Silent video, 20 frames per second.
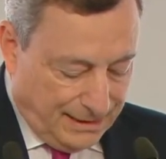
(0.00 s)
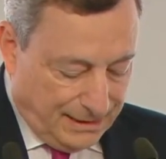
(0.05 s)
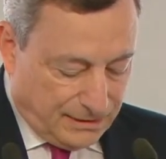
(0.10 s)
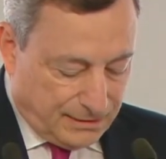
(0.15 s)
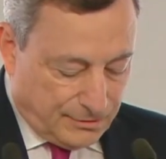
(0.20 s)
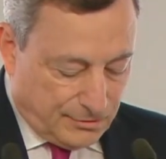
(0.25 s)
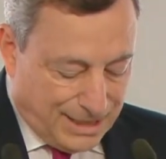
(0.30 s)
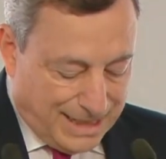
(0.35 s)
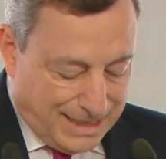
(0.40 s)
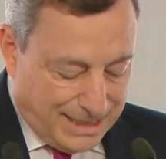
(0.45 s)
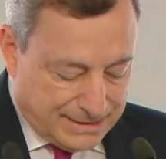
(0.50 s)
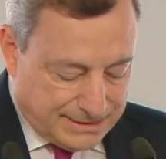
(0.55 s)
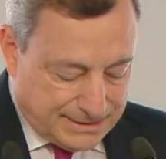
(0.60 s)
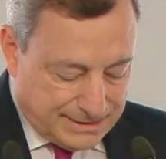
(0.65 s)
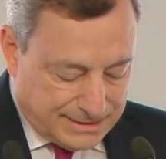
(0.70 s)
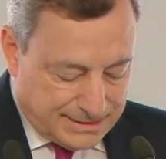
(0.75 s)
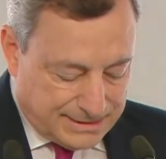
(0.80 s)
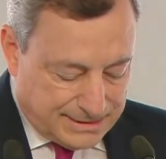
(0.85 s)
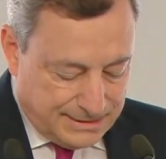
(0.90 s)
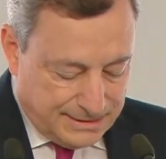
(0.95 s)
The health
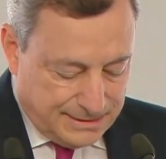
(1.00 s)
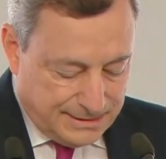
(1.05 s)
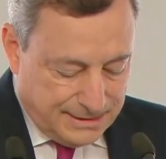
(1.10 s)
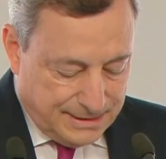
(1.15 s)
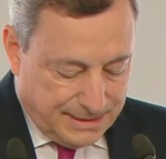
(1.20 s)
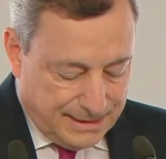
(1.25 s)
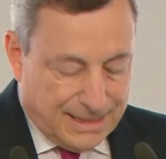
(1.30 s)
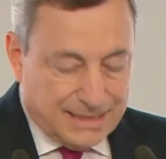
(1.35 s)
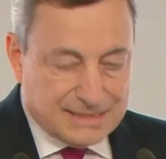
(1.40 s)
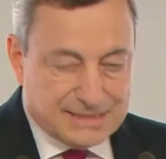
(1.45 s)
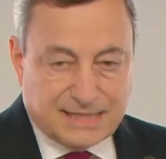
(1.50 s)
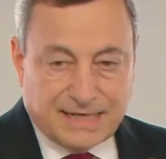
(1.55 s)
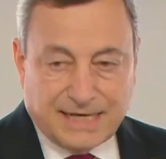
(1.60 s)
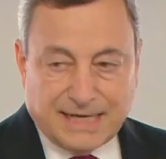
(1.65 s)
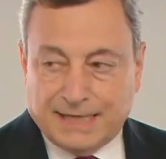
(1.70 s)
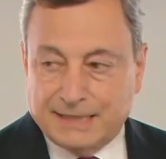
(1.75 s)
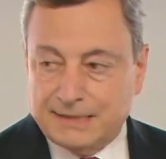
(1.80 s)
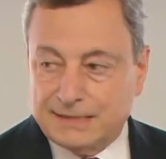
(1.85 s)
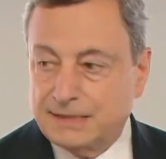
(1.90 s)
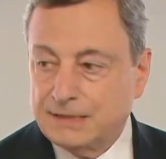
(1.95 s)
crisis has
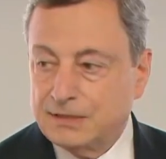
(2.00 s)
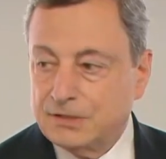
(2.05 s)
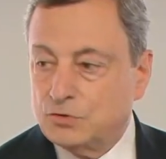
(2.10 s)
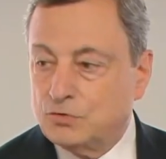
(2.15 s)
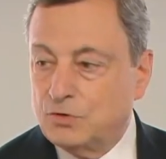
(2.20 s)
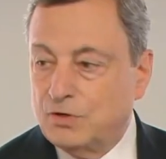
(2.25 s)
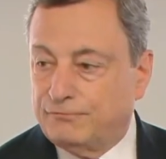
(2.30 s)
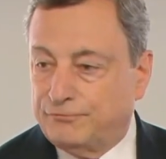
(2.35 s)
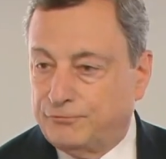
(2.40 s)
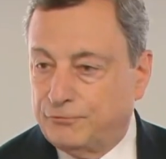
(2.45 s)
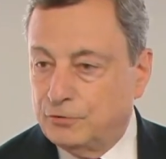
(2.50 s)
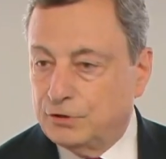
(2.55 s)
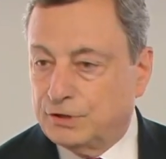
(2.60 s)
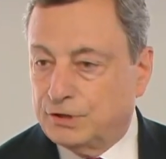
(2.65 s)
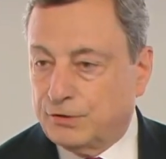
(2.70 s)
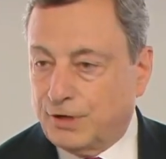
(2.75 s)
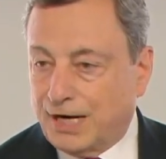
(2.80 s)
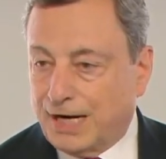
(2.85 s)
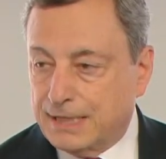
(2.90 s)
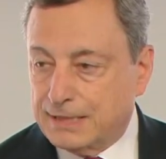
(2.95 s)
led to a
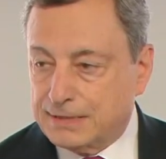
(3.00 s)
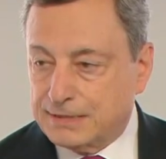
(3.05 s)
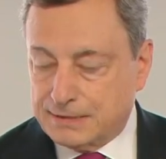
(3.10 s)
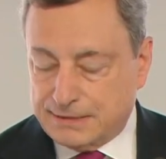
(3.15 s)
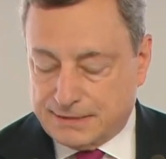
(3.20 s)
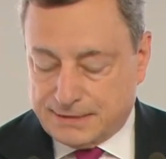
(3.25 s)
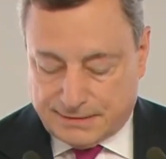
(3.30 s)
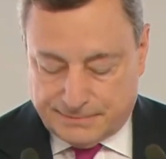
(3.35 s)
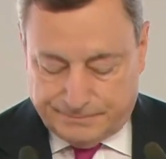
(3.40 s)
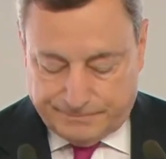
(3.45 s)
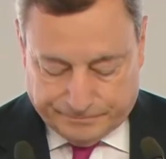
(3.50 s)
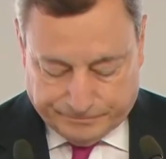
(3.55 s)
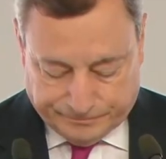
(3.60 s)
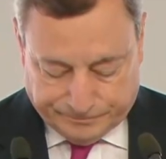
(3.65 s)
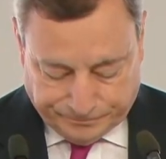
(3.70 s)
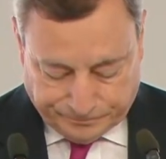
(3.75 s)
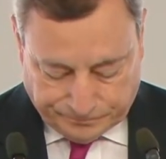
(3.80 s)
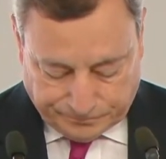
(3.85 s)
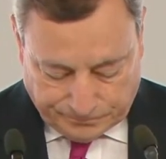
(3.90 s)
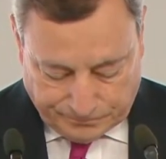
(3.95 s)
food crisis.
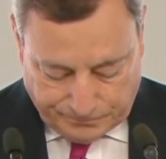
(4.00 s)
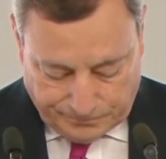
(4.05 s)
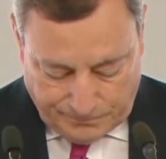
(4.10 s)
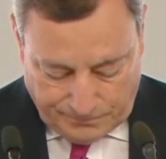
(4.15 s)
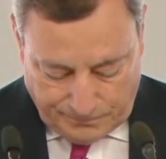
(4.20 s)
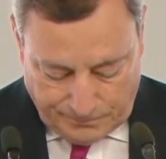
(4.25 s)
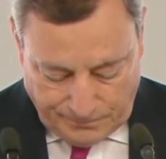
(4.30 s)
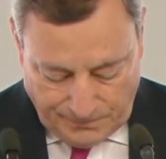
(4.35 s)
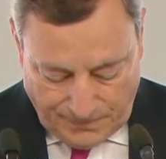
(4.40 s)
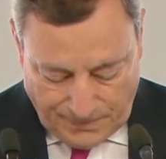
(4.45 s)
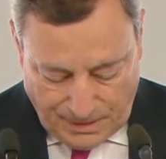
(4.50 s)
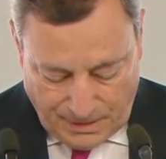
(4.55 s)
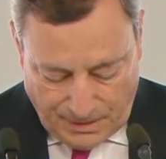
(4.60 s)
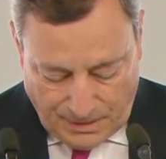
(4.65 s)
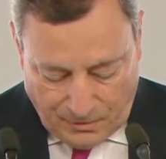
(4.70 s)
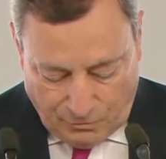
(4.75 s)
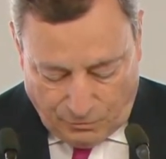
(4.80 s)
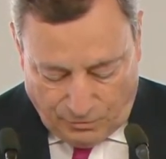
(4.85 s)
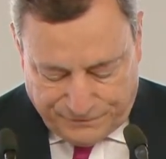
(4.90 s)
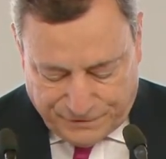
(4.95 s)

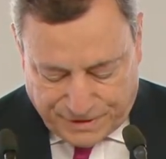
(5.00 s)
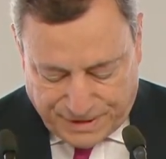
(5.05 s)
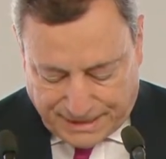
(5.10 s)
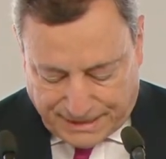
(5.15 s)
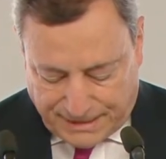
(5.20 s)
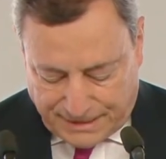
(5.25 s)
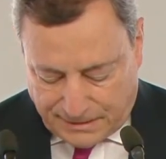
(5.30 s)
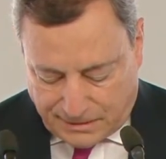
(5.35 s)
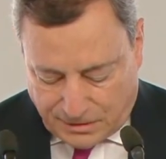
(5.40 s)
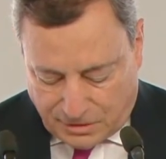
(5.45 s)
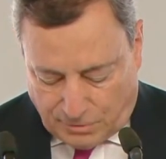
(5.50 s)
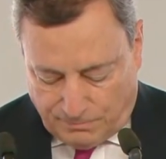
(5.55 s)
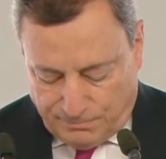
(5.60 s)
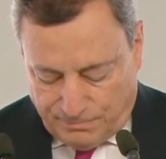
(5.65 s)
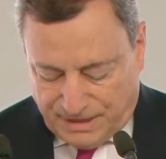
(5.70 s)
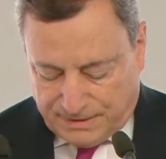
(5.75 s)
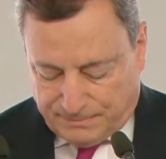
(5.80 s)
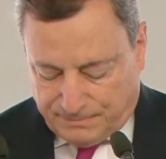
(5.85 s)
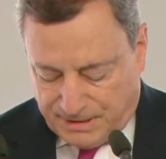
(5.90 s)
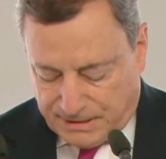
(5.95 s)
We've taken
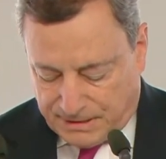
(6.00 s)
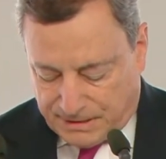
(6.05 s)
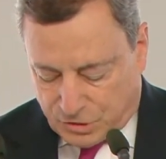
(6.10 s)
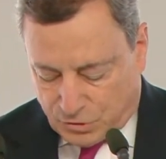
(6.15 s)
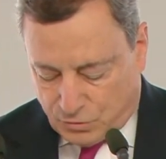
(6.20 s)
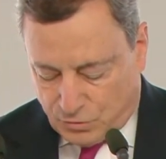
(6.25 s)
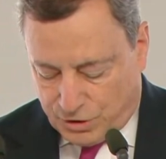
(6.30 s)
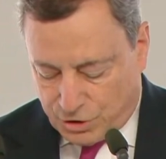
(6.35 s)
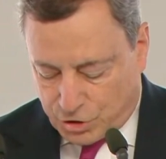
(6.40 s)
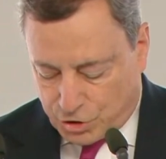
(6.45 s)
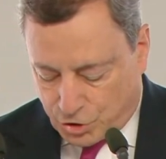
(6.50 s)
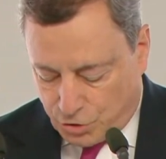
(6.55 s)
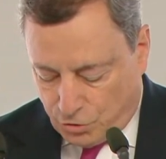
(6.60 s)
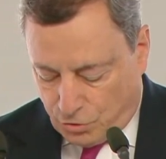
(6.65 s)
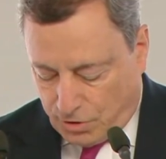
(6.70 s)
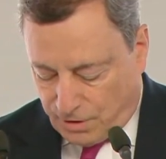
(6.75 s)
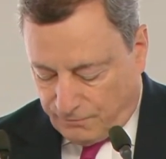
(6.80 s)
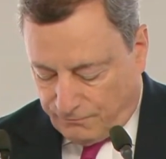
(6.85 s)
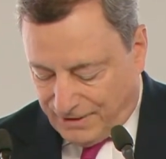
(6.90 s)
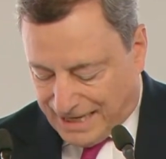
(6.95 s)
commitments to
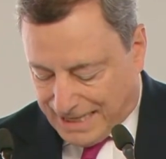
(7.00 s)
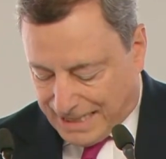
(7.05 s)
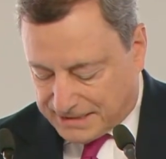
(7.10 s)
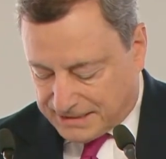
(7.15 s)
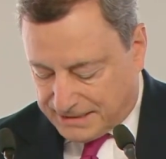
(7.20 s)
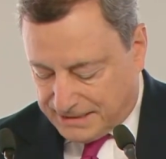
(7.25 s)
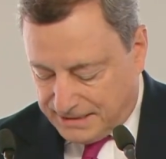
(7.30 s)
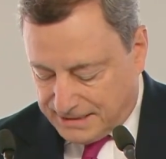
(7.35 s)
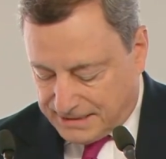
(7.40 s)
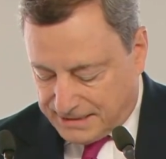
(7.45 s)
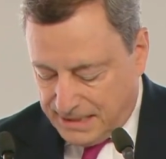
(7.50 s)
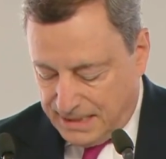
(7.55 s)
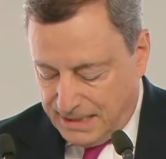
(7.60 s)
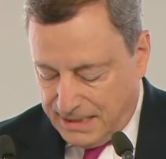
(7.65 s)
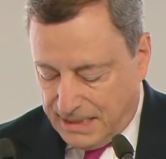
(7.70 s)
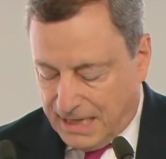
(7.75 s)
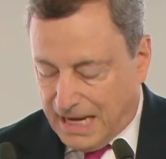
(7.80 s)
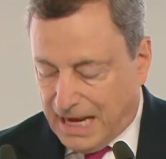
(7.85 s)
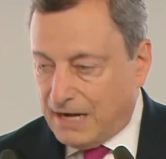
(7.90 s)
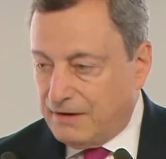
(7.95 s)
ensure vaccines
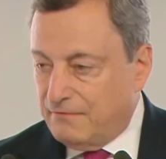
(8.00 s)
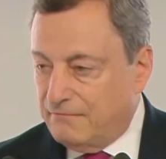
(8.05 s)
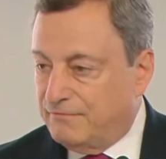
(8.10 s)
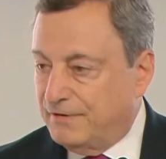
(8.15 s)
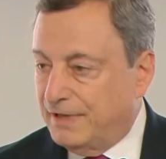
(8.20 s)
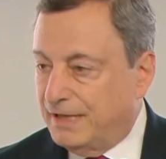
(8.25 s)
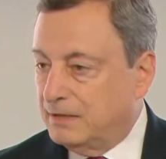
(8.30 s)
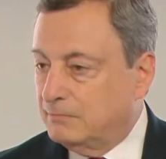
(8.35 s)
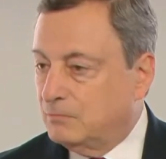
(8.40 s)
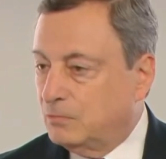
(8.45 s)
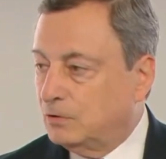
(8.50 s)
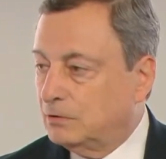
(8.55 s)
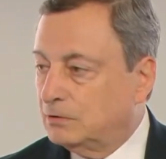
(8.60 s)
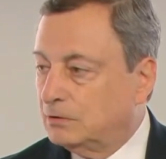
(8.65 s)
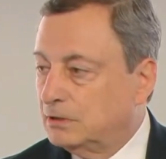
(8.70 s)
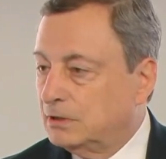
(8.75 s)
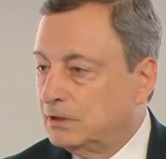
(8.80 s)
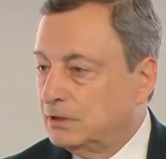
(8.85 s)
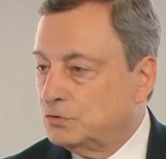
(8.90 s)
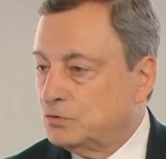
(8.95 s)
are
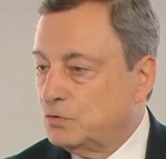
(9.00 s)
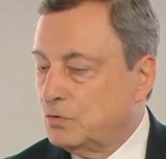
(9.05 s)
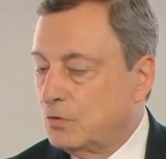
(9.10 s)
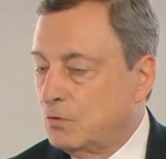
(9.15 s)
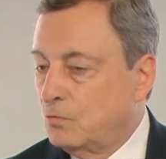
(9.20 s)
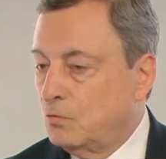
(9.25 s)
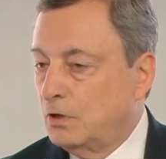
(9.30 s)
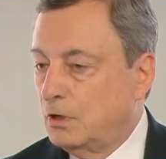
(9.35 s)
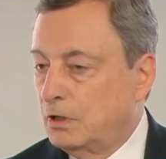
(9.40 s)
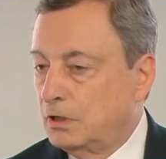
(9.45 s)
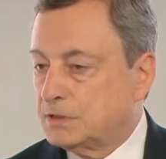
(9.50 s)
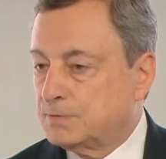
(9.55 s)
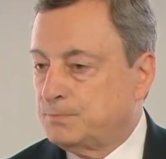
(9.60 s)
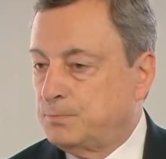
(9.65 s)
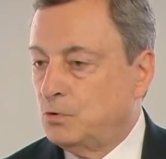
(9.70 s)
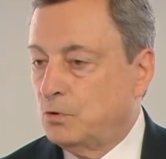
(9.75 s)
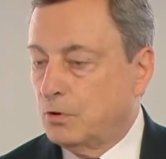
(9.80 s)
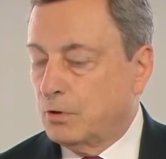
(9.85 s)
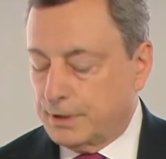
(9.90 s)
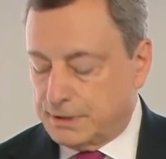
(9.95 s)
available to the
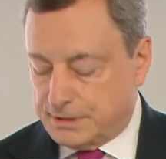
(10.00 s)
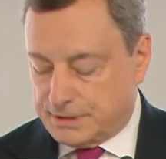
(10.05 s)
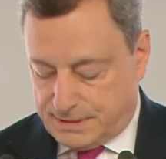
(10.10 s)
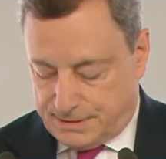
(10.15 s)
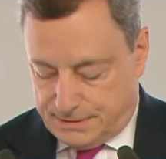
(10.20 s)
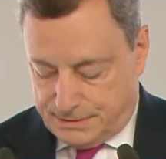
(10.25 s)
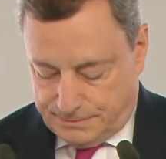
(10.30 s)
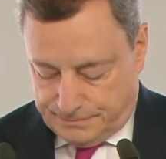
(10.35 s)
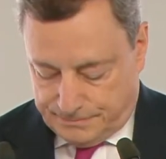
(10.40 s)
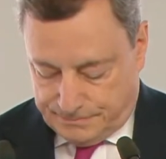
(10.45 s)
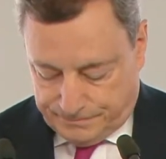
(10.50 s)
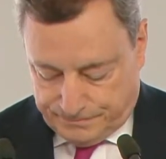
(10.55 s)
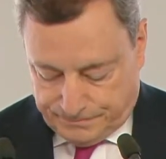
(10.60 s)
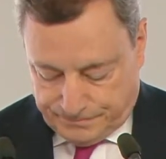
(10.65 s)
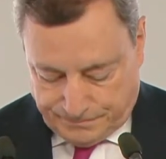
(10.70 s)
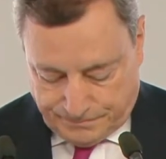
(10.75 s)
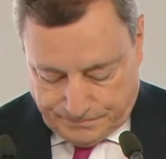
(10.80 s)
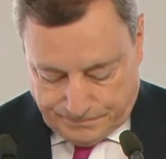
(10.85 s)
world's poorest.